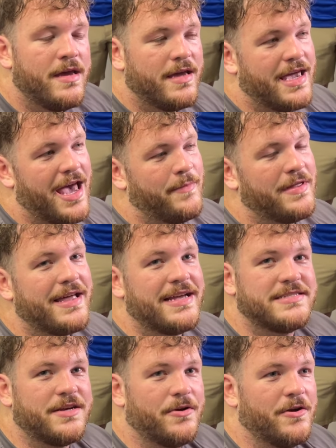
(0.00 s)
Yeah, I mean, like I
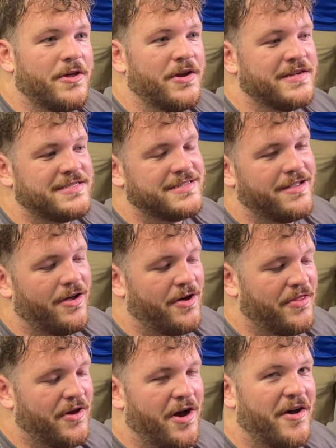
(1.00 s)
said earlier, it's
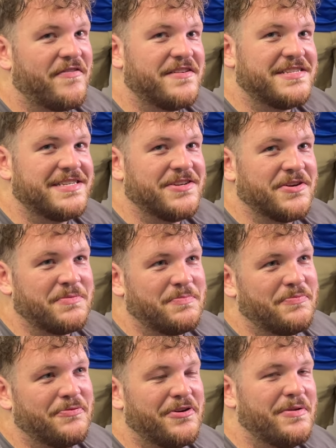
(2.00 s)
all the offenses are
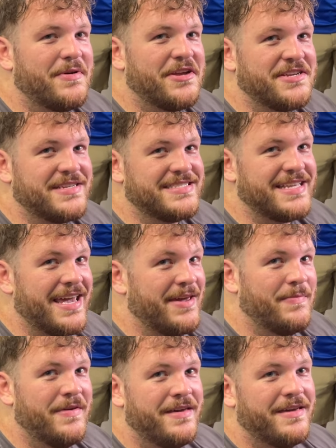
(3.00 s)
pretty much the
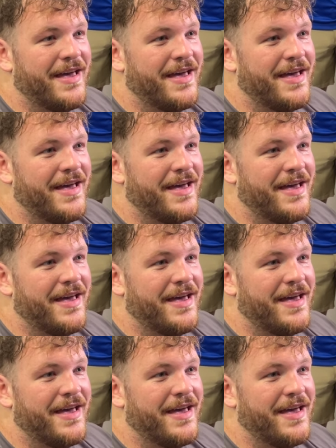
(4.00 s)
same.